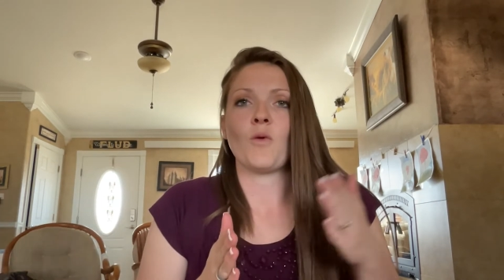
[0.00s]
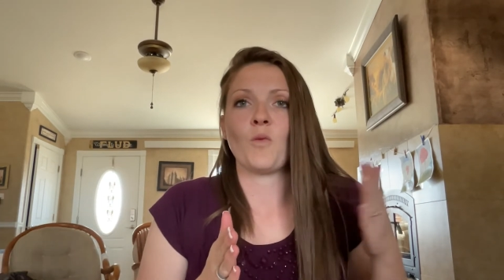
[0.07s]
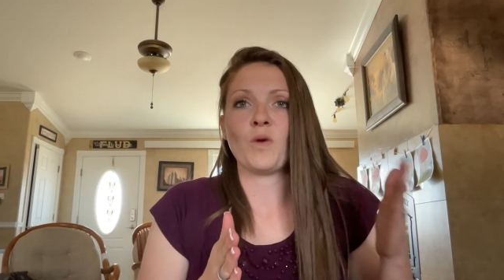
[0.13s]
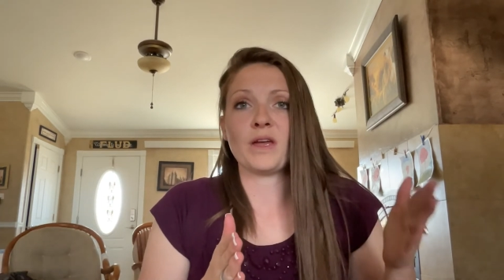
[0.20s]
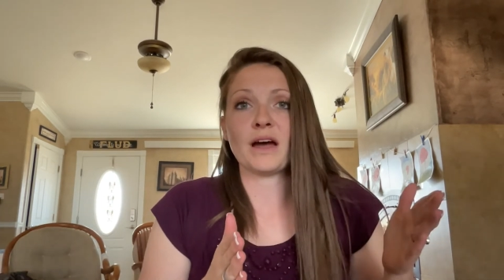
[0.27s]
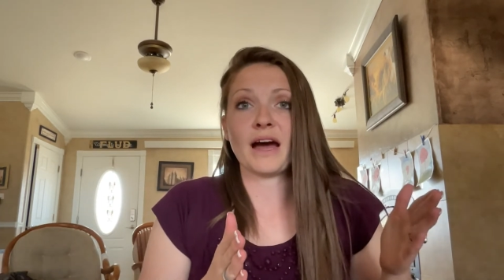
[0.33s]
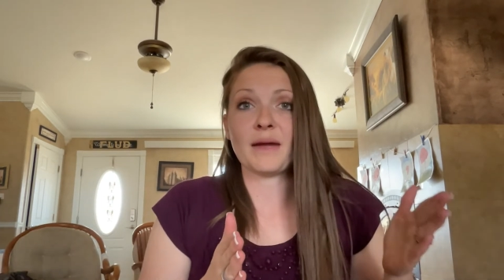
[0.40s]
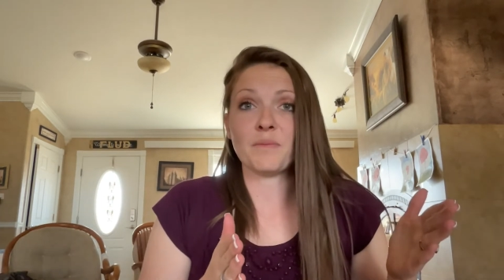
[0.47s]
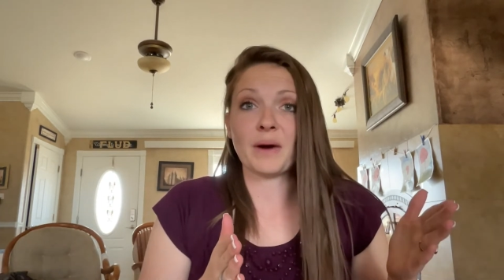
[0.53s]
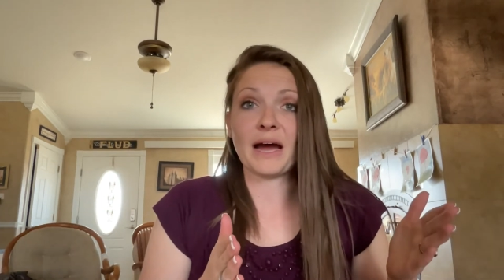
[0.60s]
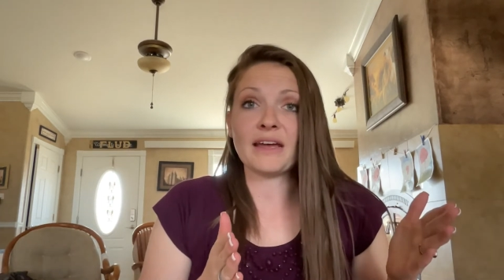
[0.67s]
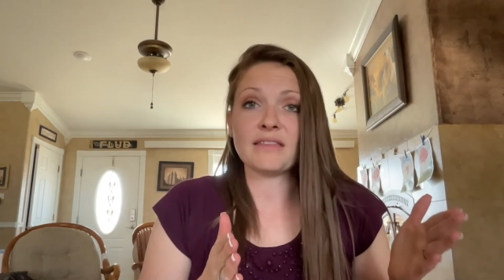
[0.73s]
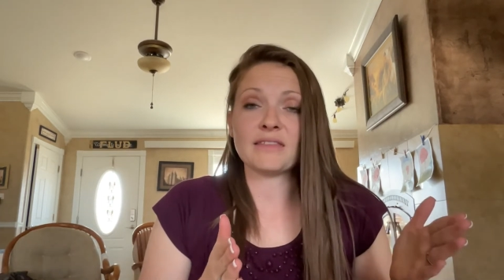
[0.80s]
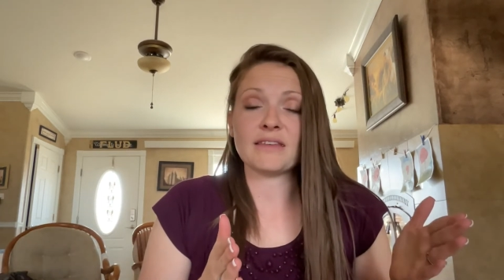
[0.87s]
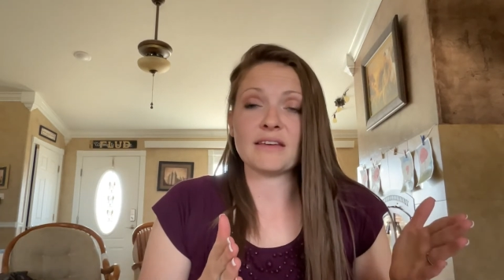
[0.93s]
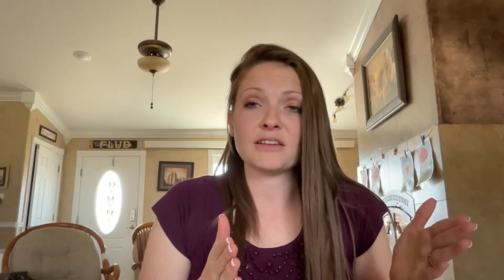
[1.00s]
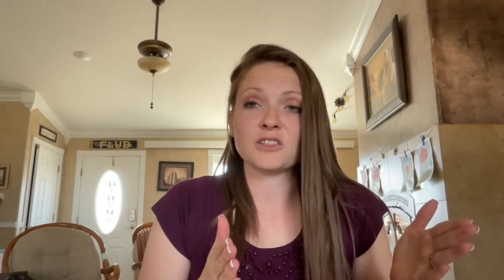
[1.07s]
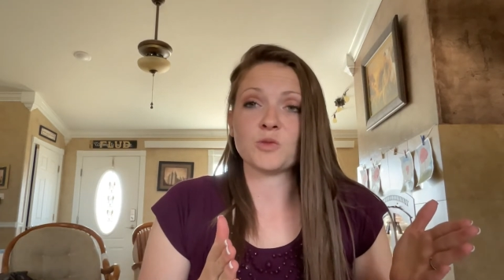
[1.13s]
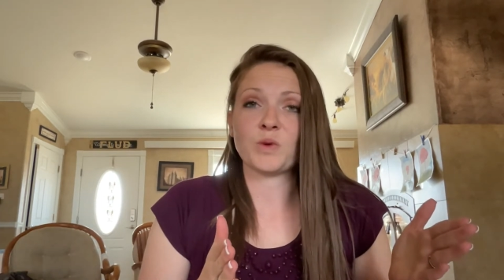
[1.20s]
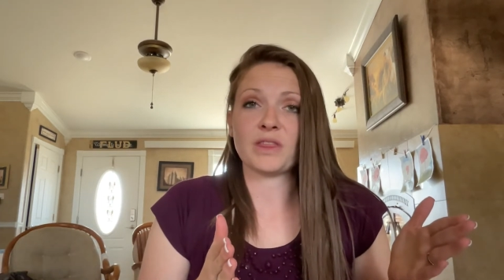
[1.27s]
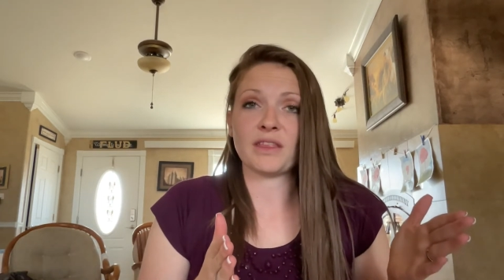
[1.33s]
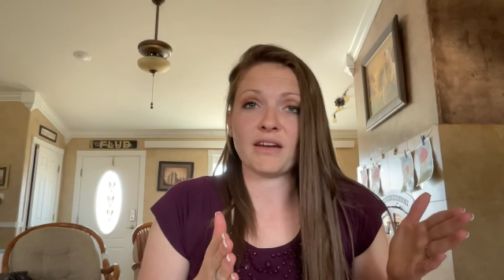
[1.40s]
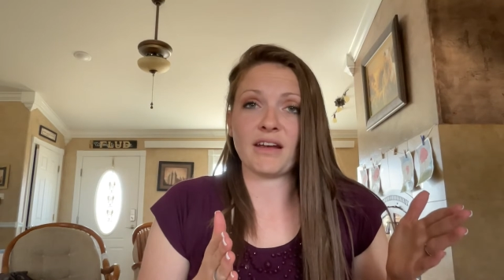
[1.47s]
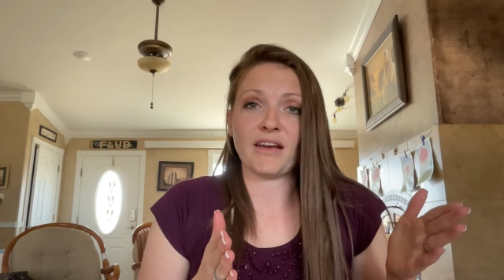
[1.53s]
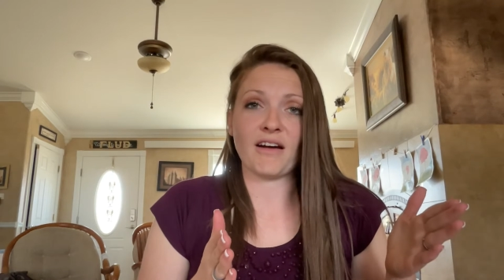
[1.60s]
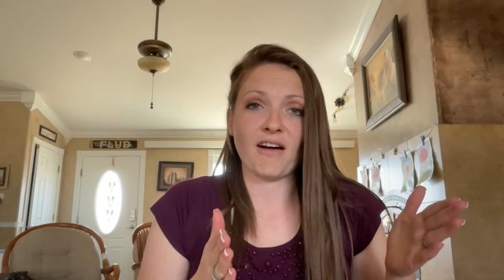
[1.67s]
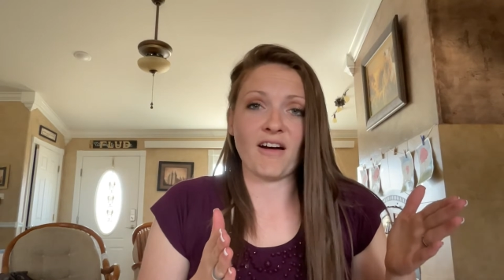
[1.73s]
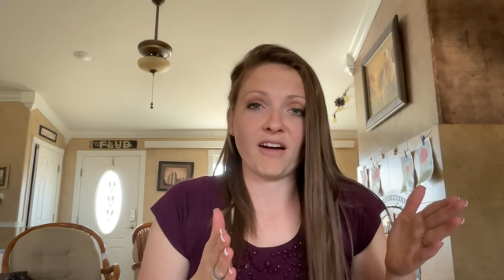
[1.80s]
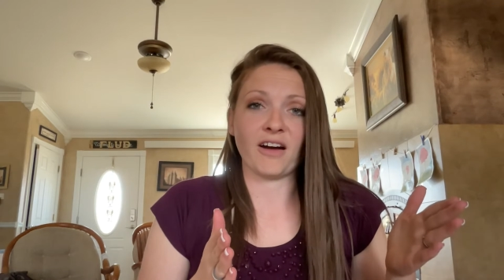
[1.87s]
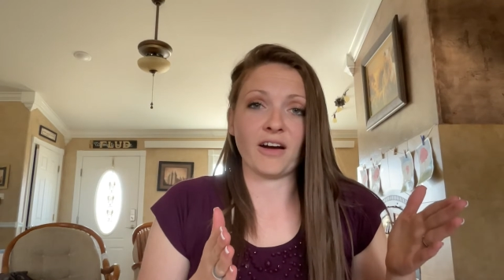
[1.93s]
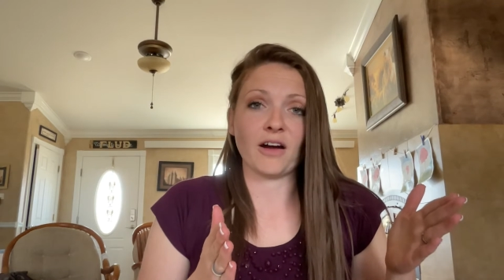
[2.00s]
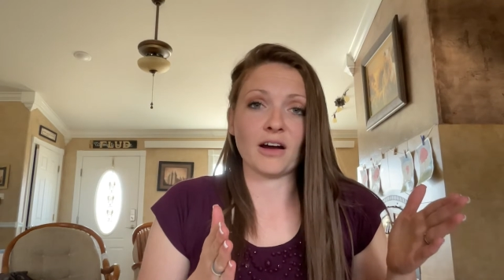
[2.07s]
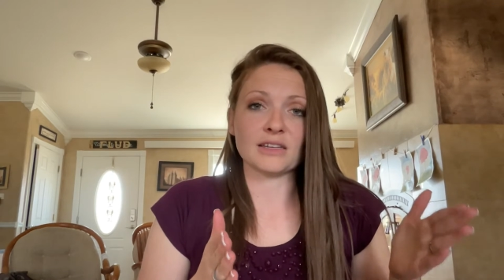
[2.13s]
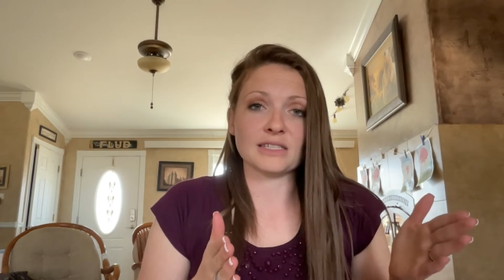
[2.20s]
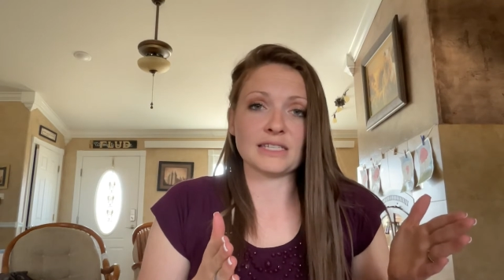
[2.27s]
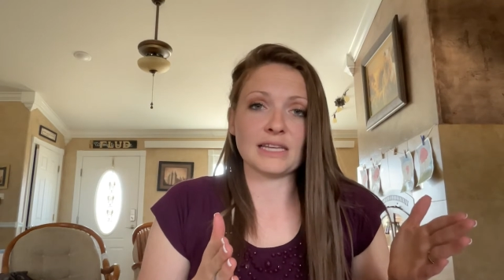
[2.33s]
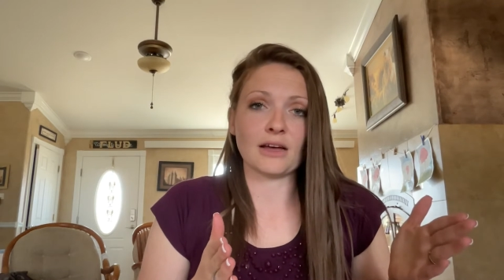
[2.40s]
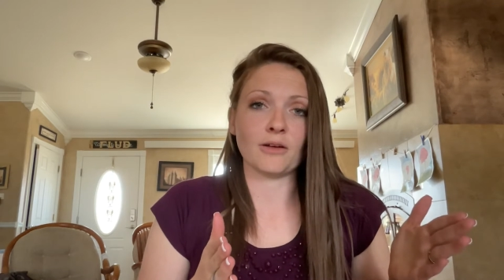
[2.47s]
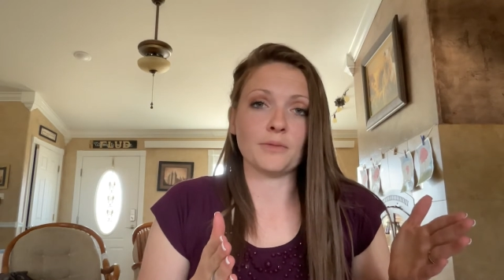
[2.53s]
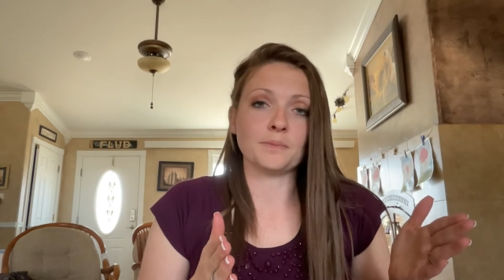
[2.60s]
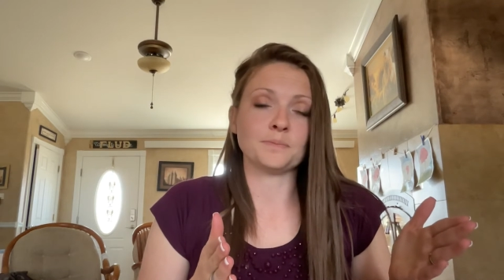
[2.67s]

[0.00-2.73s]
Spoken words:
I buy things when they are on sale.